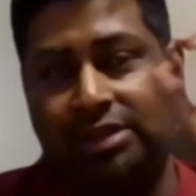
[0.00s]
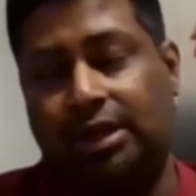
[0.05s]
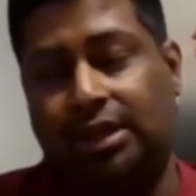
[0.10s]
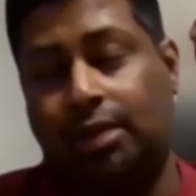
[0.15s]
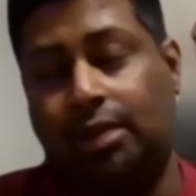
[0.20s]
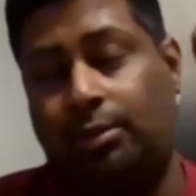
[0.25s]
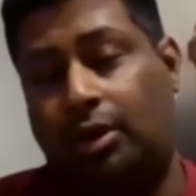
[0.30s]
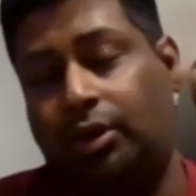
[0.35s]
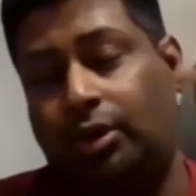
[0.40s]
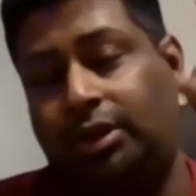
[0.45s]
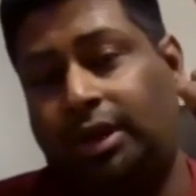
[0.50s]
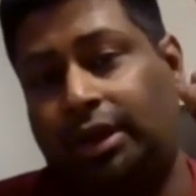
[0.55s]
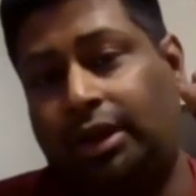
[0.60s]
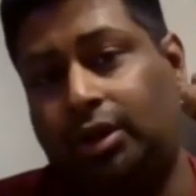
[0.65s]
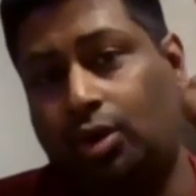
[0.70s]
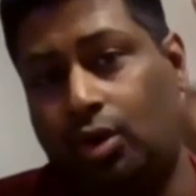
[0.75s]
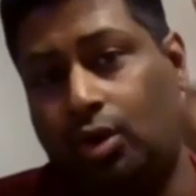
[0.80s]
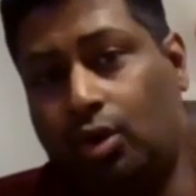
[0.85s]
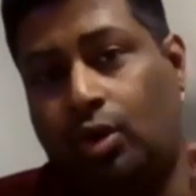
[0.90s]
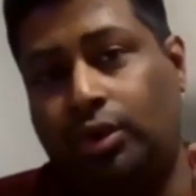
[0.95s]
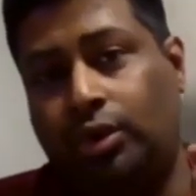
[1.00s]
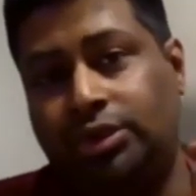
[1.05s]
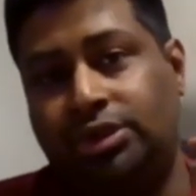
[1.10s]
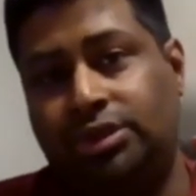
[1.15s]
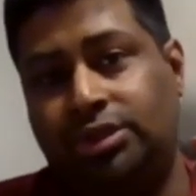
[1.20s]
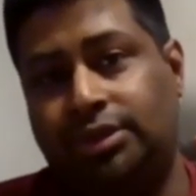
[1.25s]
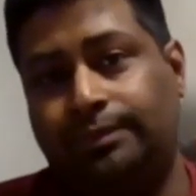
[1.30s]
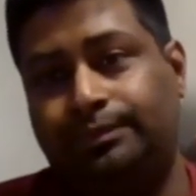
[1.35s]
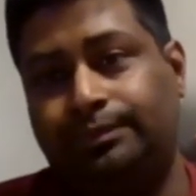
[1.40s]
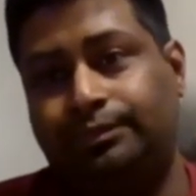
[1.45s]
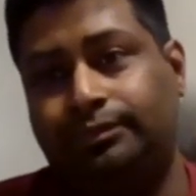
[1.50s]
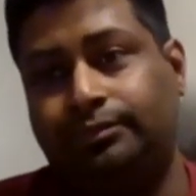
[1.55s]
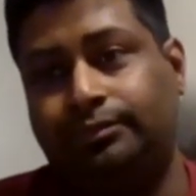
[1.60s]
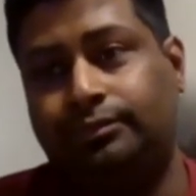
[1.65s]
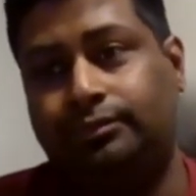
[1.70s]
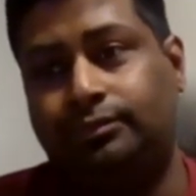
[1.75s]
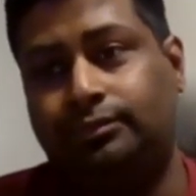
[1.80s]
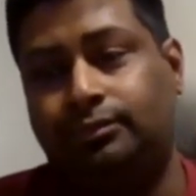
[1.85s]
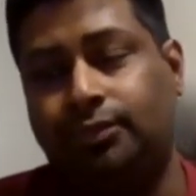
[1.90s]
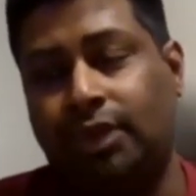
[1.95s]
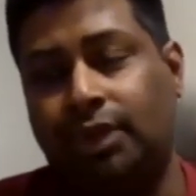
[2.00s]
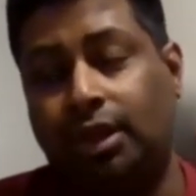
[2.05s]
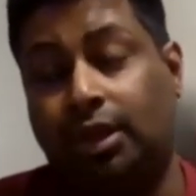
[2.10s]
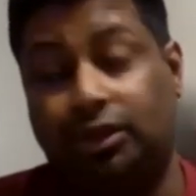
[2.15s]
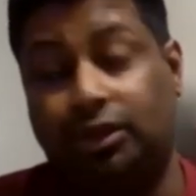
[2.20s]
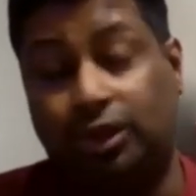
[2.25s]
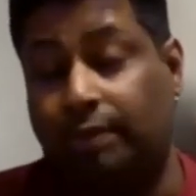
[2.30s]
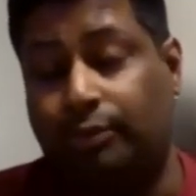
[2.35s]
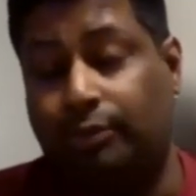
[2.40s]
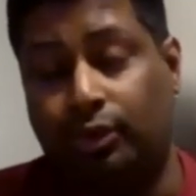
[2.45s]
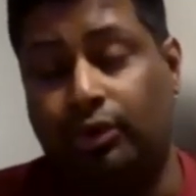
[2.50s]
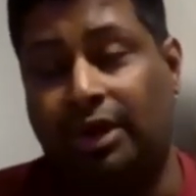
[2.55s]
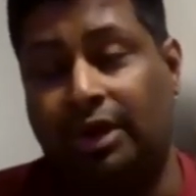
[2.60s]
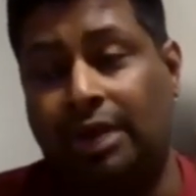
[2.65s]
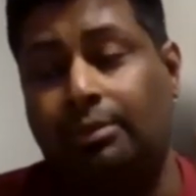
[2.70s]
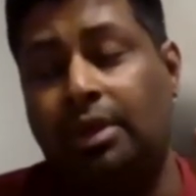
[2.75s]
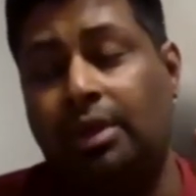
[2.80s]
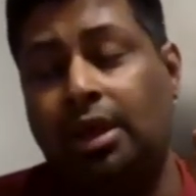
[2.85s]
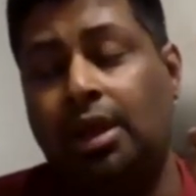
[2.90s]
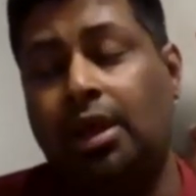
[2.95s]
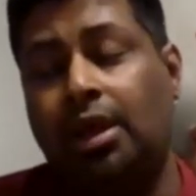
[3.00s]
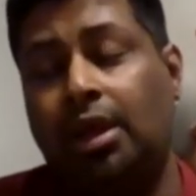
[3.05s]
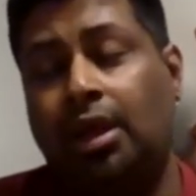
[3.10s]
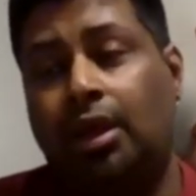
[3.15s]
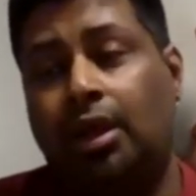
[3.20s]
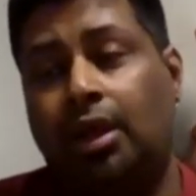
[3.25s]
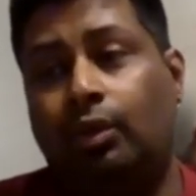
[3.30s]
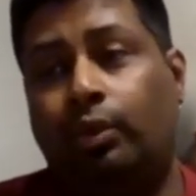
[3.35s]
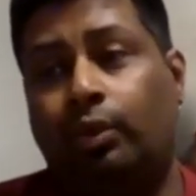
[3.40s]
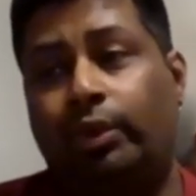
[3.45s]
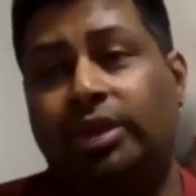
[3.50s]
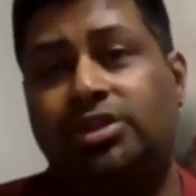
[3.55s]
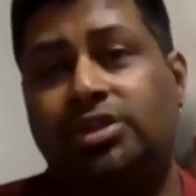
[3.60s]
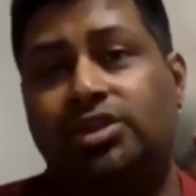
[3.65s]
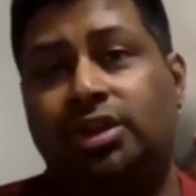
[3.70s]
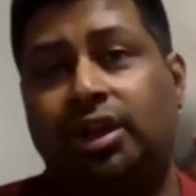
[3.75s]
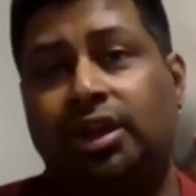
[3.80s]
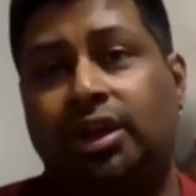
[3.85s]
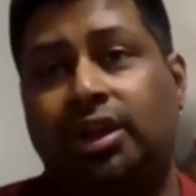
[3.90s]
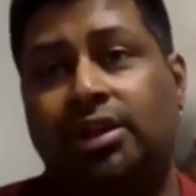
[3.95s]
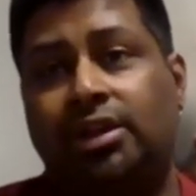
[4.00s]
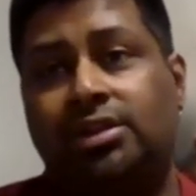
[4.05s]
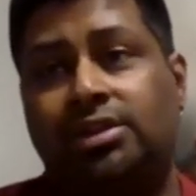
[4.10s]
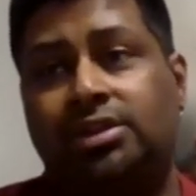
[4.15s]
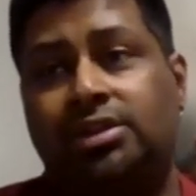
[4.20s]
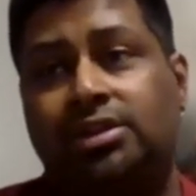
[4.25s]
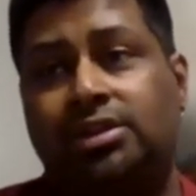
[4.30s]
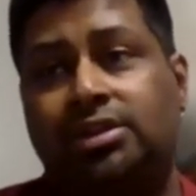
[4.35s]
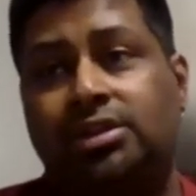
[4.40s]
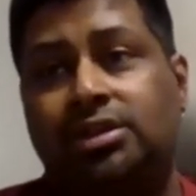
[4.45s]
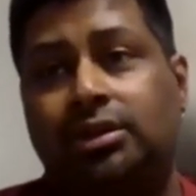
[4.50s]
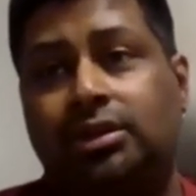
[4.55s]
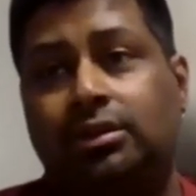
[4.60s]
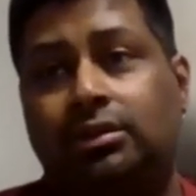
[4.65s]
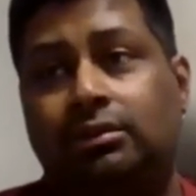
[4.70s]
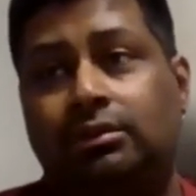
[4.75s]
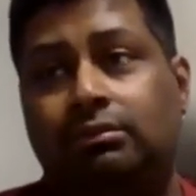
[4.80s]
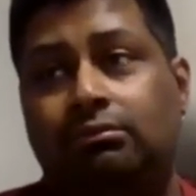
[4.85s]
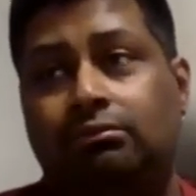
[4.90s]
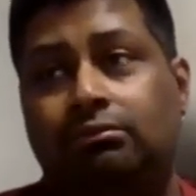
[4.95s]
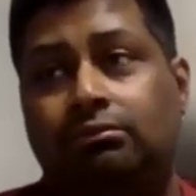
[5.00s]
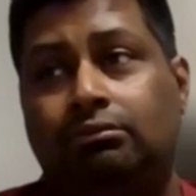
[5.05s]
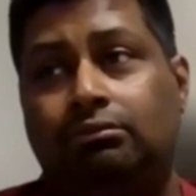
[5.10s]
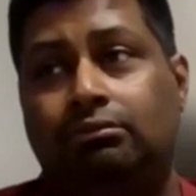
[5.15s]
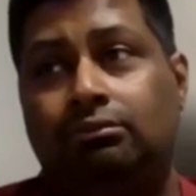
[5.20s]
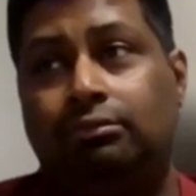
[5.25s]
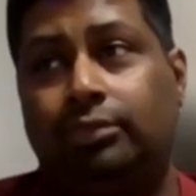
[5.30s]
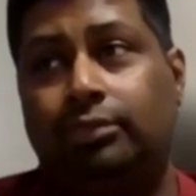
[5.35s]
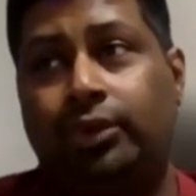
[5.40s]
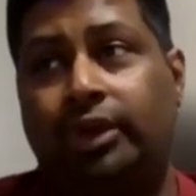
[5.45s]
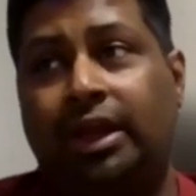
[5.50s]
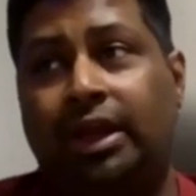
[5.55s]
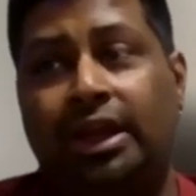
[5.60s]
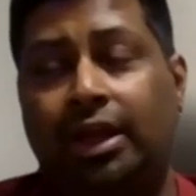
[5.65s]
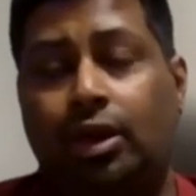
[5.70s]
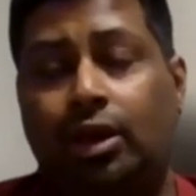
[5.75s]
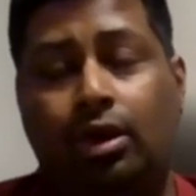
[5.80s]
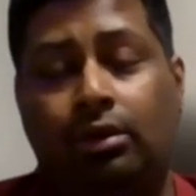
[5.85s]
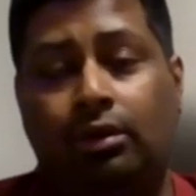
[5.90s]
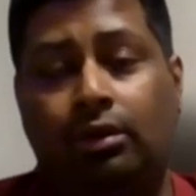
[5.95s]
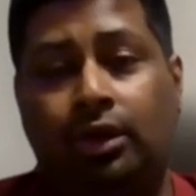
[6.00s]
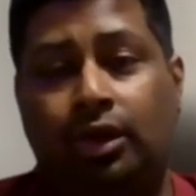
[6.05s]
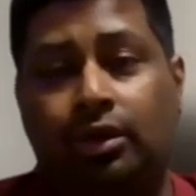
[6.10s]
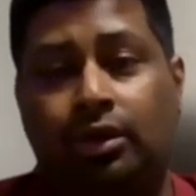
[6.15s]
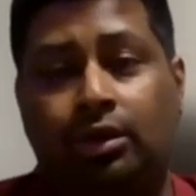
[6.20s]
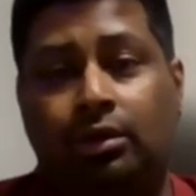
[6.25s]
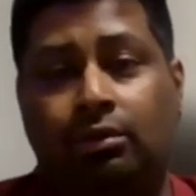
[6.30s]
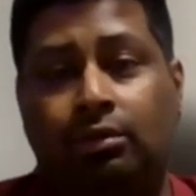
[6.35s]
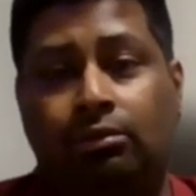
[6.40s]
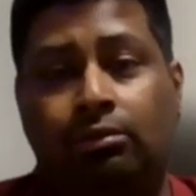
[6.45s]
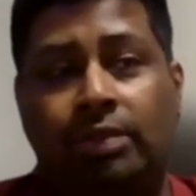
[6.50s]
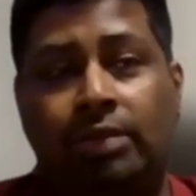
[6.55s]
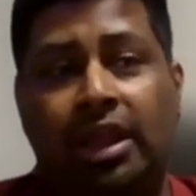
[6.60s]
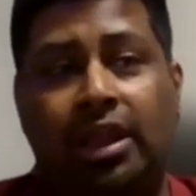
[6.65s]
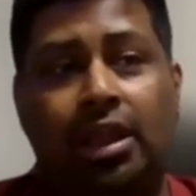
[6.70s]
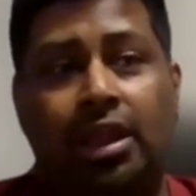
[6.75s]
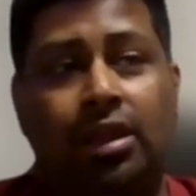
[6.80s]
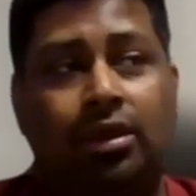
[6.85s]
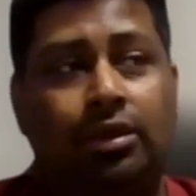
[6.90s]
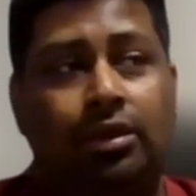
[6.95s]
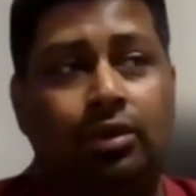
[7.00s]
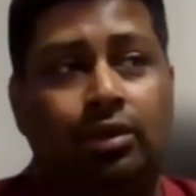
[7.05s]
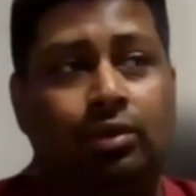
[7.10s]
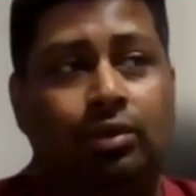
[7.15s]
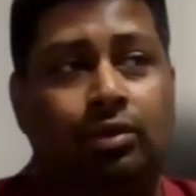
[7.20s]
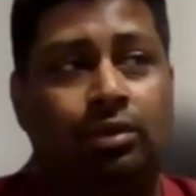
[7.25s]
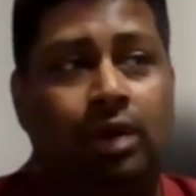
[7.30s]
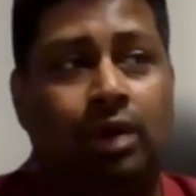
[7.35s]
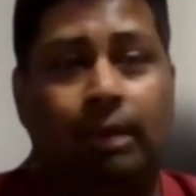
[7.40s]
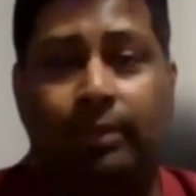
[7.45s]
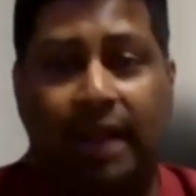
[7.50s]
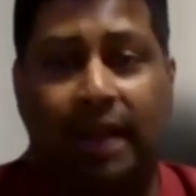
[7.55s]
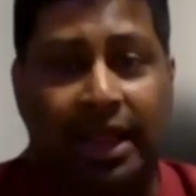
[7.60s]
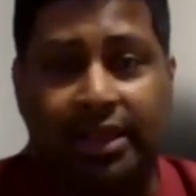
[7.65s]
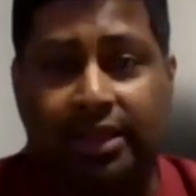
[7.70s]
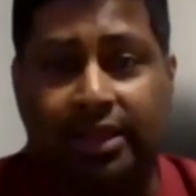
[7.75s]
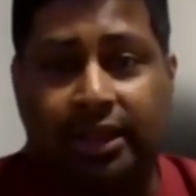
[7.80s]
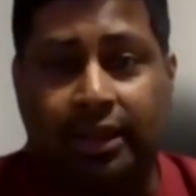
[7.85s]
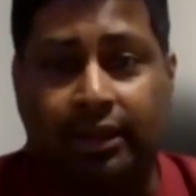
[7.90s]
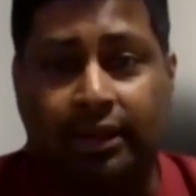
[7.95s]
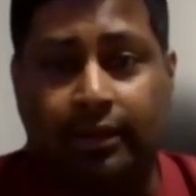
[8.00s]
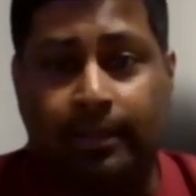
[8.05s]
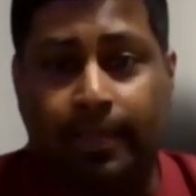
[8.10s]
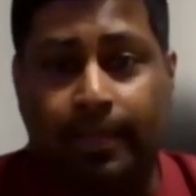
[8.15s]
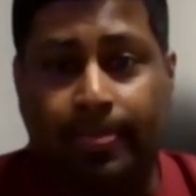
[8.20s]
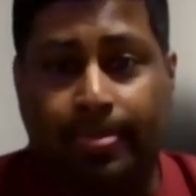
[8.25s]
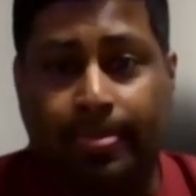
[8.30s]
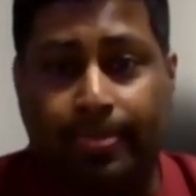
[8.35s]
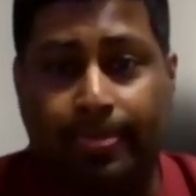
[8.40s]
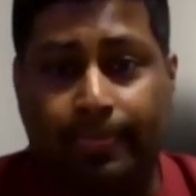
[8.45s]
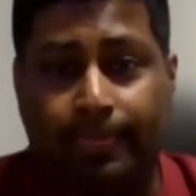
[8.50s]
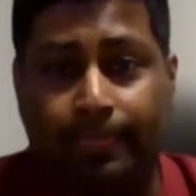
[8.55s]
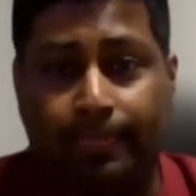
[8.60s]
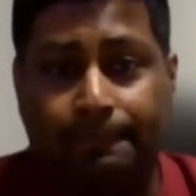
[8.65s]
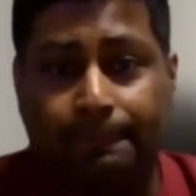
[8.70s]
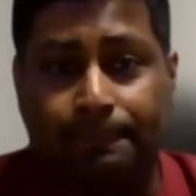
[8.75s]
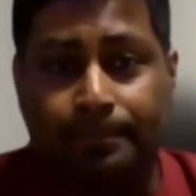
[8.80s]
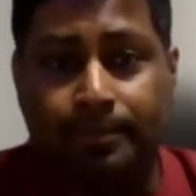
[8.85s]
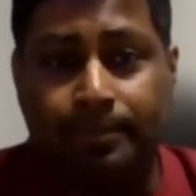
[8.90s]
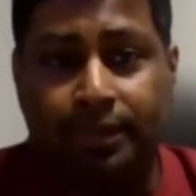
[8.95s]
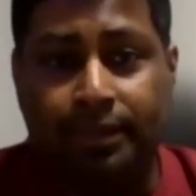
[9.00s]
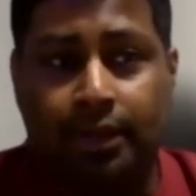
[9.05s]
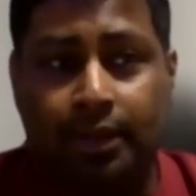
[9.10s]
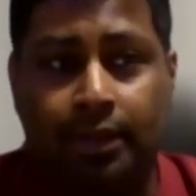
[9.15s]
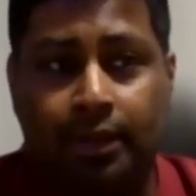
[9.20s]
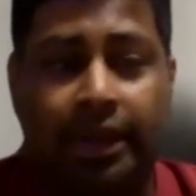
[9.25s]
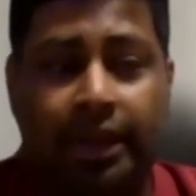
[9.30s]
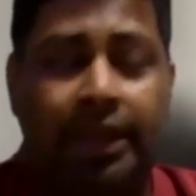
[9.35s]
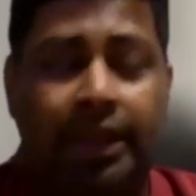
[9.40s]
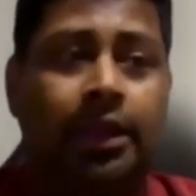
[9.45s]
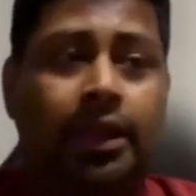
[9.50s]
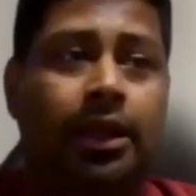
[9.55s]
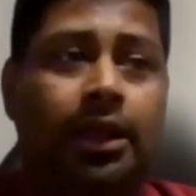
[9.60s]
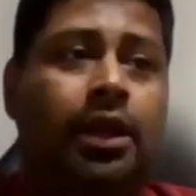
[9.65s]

about that course, sorry, program, which is really, making you apply there, right?